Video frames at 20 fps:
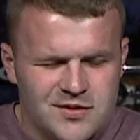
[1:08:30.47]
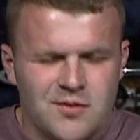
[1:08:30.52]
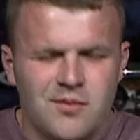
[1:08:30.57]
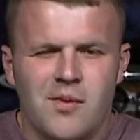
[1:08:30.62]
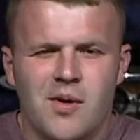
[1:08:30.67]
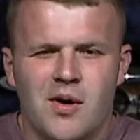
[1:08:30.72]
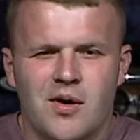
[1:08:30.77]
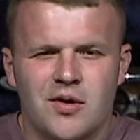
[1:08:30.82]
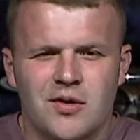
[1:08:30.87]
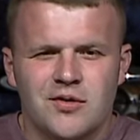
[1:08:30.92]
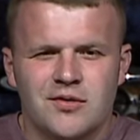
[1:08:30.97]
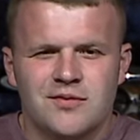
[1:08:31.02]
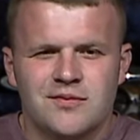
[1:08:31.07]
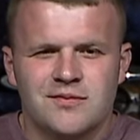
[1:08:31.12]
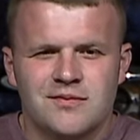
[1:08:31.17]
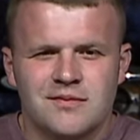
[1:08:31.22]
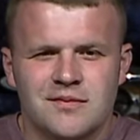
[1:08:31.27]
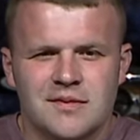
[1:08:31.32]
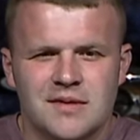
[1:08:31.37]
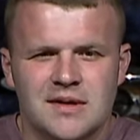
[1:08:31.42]
tomorrow
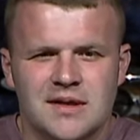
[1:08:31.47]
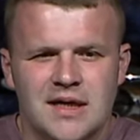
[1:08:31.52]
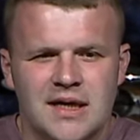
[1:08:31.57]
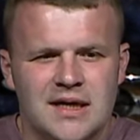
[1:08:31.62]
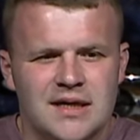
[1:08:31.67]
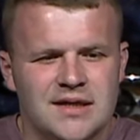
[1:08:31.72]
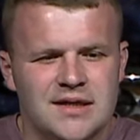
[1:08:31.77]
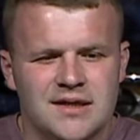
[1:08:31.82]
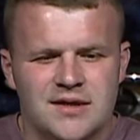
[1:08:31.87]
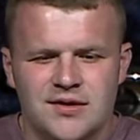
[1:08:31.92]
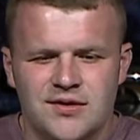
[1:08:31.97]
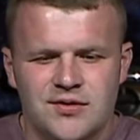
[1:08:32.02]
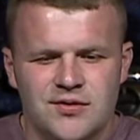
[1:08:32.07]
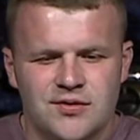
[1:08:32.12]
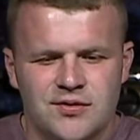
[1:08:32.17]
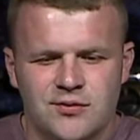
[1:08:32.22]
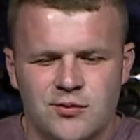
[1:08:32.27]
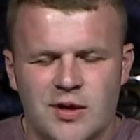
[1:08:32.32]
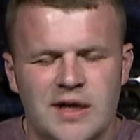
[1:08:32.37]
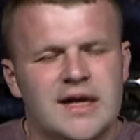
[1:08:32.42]
that you
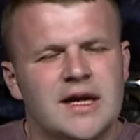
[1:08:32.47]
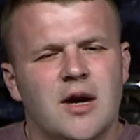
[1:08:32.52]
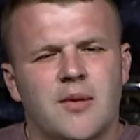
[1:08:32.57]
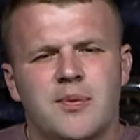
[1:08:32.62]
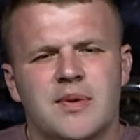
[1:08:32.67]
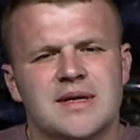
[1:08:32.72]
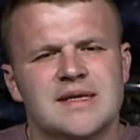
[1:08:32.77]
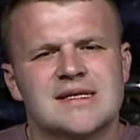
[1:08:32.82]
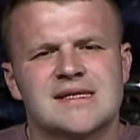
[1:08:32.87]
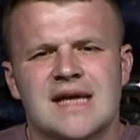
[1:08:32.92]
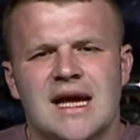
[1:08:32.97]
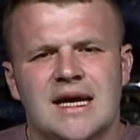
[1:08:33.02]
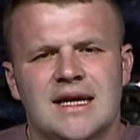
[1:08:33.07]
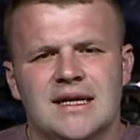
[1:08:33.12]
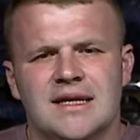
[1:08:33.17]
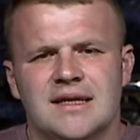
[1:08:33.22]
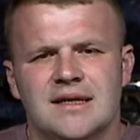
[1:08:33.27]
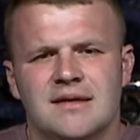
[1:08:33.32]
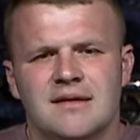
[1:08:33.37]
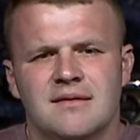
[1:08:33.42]
wake up
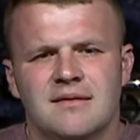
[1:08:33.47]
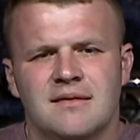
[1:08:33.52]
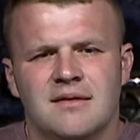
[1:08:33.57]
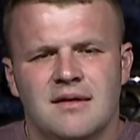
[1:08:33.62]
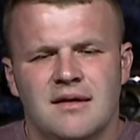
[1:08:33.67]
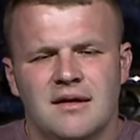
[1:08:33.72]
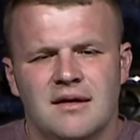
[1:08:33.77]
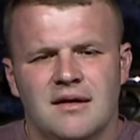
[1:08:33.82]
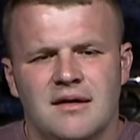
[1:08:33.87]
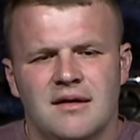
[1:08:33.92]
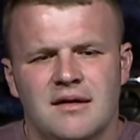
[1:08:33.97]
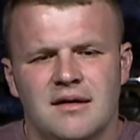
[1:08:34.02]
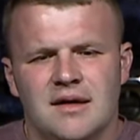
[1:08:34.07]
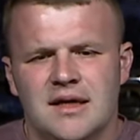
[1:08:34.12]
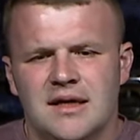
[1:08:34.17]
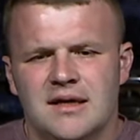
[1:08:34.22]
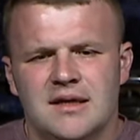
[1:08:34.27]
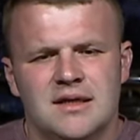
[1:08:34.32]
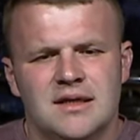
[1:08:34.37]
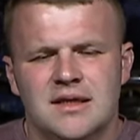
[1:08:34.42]
excited
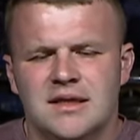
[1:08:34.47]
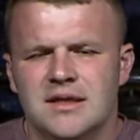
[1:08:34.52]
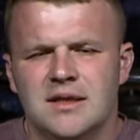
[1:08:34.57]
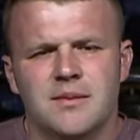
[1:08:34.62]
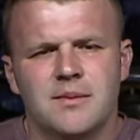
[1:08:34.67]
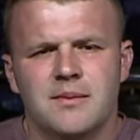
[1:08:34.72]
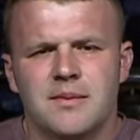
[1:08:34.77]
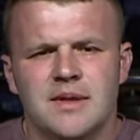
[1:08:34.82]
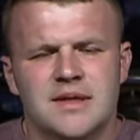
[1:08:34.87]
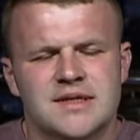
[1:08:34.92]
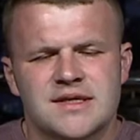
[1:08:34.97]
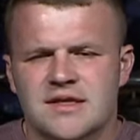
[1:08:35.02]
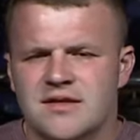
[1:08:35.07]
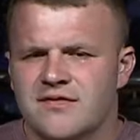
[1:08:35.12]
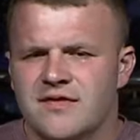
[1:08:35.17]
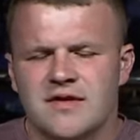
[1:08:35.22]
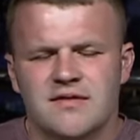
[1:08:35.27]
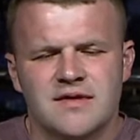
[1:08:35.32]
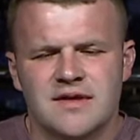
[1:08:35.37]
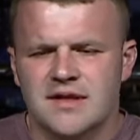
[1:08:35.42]
in the midst
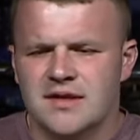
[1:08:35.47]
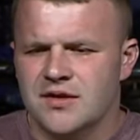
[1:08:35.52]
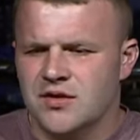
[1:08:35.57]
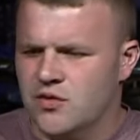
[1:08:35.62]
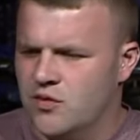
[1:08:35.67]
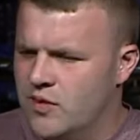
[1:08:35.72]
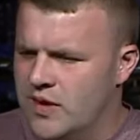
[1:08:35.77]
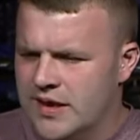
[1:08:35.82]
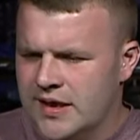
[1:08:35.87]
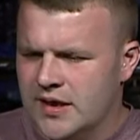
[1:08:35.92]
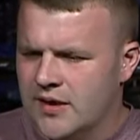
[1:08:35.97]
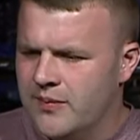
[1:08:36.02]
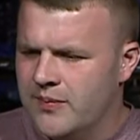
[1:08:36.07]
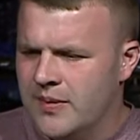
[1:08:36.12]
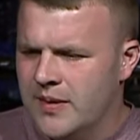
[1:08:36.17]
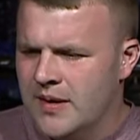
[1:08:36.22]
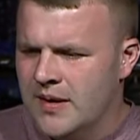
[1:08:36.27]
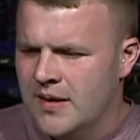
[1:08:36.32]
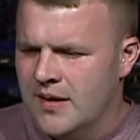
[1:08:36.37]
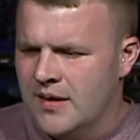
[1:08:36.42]
of everything. You wake up
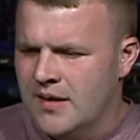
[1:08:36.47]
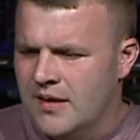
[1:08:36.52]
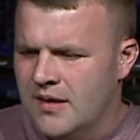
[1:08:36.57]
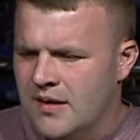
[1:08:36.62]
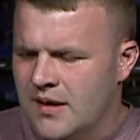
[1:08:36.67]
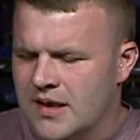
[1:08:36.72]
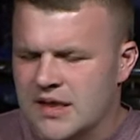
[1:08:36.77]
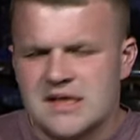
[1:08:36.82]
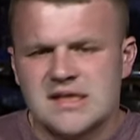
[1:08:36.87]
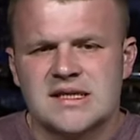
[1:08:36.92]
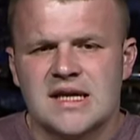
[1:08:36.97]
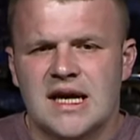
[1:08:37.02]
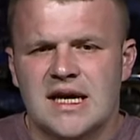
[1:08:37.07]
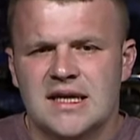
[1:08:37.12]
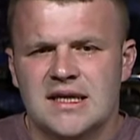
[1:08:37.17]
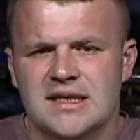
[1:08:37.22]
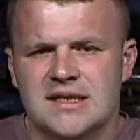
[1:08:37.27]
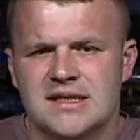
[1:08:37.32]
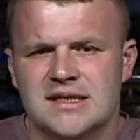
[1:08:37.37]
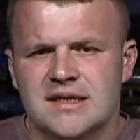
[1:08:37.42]

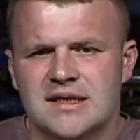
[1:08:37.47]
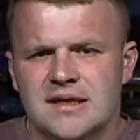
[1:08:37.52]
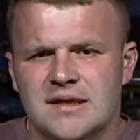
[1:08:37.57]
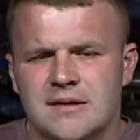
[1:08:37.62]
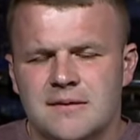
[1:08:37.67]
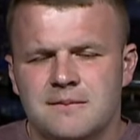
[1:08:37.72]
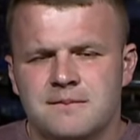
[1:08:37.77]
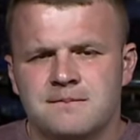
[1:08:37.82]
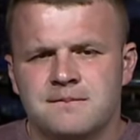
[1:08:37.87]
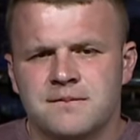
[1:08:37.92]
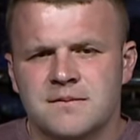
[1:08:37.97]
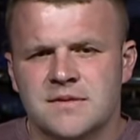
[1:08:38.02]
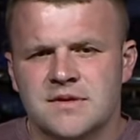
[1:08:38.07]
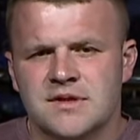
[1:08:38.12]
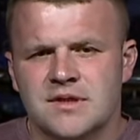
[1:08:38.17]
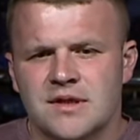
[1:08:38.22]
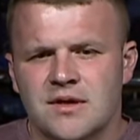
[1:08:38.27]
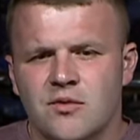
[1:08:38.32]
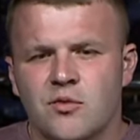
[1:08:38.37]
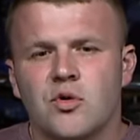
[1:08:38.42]
excited
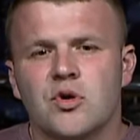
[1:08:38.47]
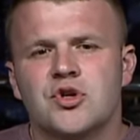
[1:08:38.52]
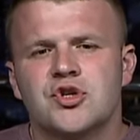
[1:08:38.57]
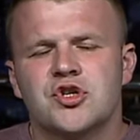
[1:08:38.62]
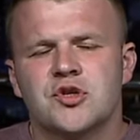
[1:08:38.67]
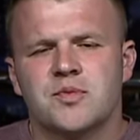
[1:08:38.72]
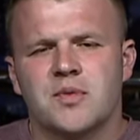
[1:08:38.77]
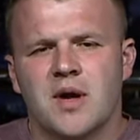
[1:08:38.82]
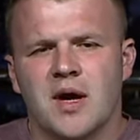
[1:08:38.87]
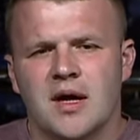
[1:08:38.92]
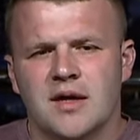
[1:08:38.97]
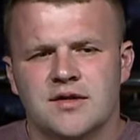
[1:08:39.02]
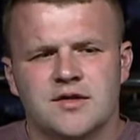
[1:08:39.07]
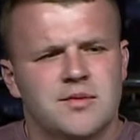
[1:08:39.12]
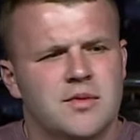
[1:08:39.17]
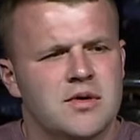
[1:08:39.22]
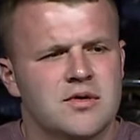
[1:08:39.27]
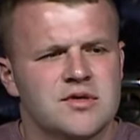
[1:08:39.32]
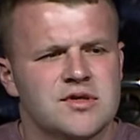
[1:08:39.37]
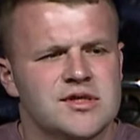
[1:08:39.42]
to worship God.
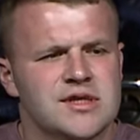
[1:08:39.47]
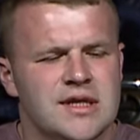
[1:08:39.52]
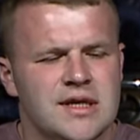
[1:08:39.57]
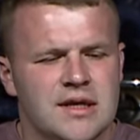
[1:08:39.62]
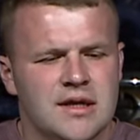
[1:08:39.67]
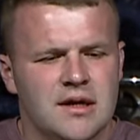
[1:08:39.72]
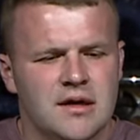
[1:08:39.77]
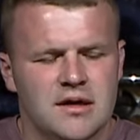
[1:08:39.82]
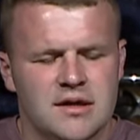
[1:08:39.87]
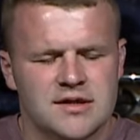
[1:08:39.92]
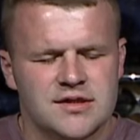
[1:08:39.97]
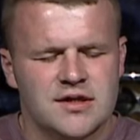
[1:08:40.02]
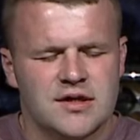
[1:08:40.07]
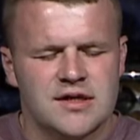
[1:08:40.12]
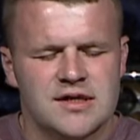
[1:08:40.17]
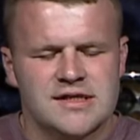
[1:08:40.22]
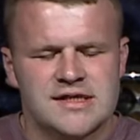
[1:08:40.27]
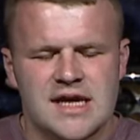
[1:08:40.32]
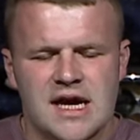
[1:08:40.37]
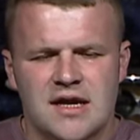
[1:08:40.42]

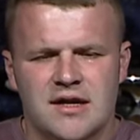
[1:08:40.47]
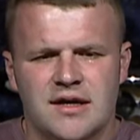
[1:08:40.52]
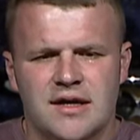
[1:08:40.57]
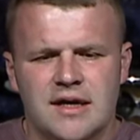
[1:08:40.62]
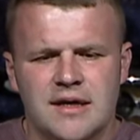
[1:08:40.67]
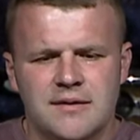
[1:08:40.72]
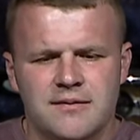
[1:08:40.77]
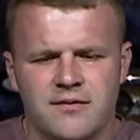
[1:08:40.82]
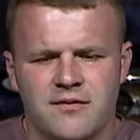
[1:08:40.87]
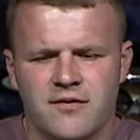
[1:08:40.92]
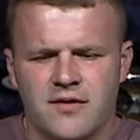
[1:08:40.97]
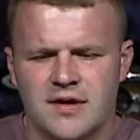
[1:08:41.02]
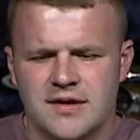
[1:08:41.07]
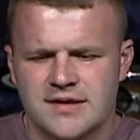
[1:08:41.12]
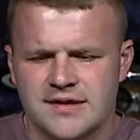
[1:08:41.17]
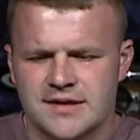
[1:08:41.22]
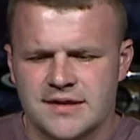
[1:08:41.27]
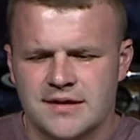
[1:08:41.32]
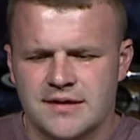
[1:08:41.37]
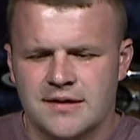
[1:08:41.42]
Saturday,
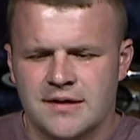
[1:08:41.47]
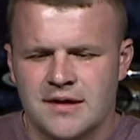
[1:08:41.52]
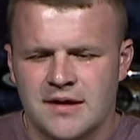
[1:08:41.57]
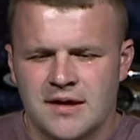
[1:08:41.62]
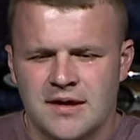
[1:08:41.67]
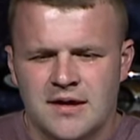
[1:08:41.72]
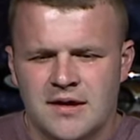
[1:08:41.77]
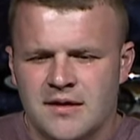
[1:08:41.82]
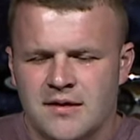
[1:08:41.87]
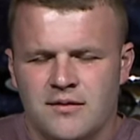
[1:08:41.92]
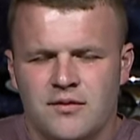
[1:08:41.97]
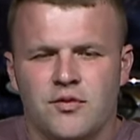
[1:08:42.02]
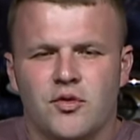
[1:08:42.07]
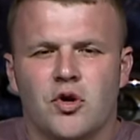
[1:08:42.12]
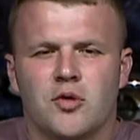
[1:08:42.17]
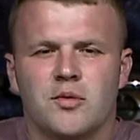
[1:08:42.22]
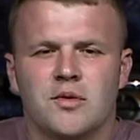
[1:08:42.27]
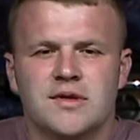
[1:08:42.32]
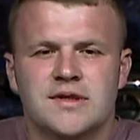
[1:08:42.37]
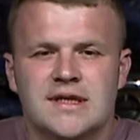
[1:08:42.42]
it's a
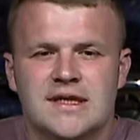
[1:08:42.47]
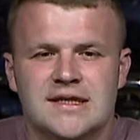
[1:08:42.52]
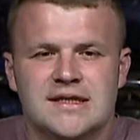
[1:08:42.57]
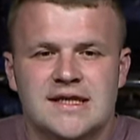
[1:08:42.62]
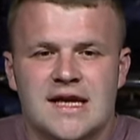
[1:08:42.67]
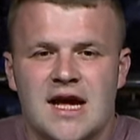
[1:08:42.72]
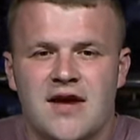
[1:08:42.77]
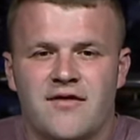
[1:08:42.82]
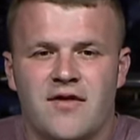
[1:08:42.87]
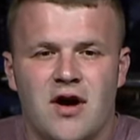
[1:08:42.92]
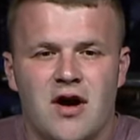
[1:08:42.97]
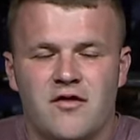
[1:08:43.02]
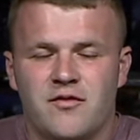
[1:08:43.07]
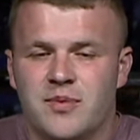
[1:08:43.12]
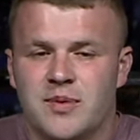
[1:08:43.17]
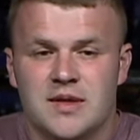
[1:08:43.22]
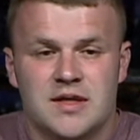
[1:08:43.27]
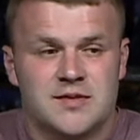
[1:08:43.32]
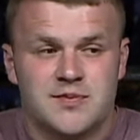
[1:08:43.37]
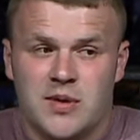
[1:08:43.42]
normal day to have
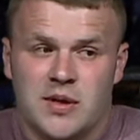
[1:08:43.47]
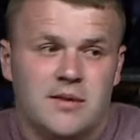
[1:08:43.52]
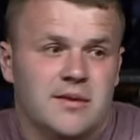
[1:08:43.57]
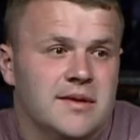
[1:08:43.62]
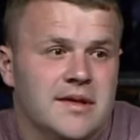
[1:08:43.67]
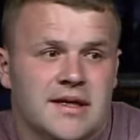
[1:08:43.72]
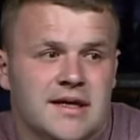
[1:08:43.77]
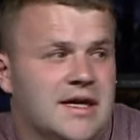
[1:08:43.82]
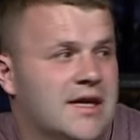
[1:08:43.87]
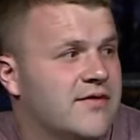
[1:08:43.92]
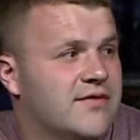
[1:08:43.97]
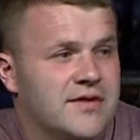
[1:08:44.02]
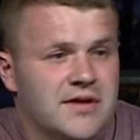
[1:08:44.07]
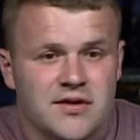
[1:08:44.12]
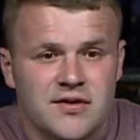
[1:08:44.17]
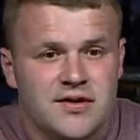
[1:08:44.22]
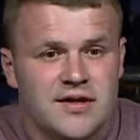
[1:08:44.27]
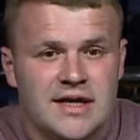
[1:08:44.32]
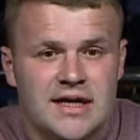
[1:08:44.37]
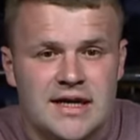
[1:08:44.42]
off, but it's probably like every
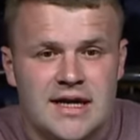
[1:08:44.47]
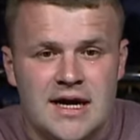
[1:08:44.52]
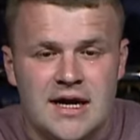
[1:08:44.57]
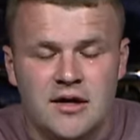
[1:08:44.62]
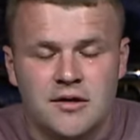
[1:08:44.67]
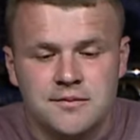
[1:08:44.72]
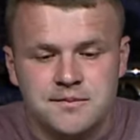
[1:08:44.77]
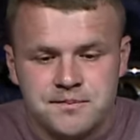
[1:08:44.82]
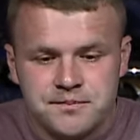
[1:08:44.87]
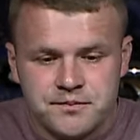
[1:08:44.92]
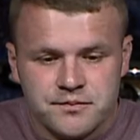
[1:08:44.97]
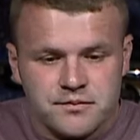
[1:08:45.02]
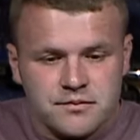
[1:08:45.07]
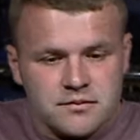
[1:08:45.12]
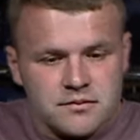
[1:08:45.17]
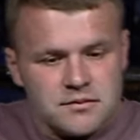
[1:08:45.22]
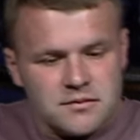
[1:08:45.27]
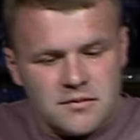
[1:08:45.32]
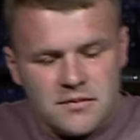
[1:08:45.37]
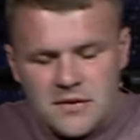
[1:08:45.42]
other day now.
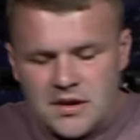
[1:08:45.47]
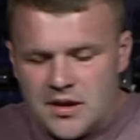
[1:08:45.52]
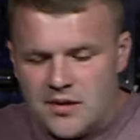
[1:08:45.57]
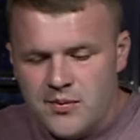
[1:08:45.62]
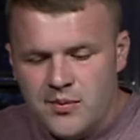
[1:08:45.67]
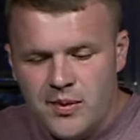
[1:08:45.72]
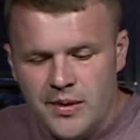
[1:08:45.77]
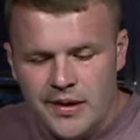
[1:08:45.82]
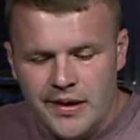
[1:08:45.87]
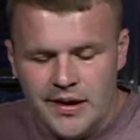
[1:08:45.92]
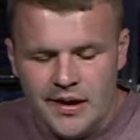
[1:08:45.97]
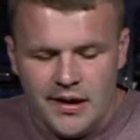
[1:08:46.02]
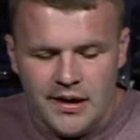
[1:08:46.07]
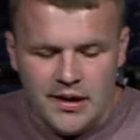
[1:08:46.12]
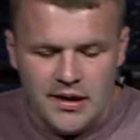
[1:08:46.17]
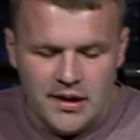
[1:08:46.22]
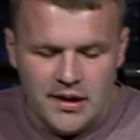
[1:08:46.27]
But